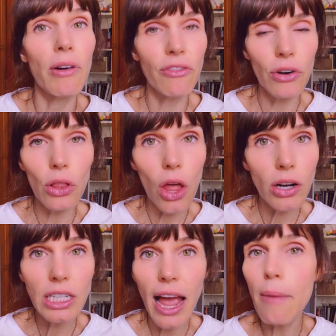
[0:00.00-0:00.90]
But for a
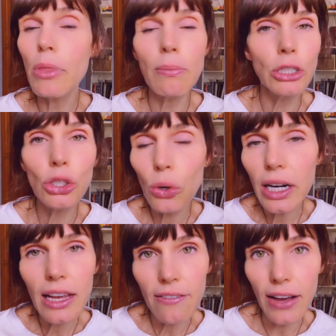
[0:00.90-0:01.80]
long time, the
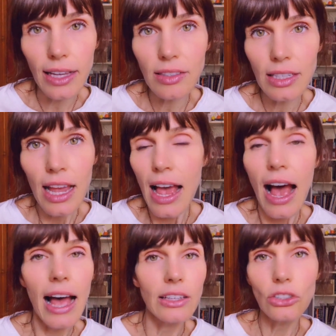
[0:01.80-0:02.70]
majority of us,
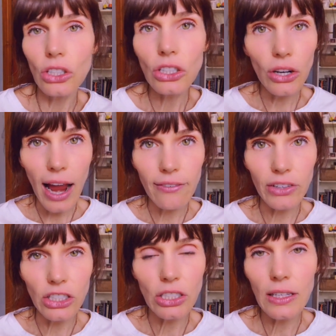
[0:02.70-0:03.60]
as just your
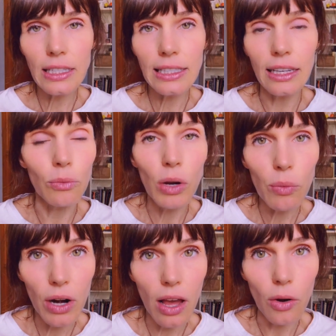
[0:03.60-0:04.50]
average citizen, we
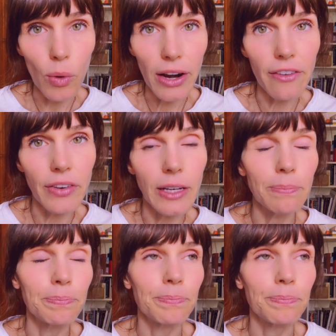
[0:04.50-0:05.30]
were not aware of it.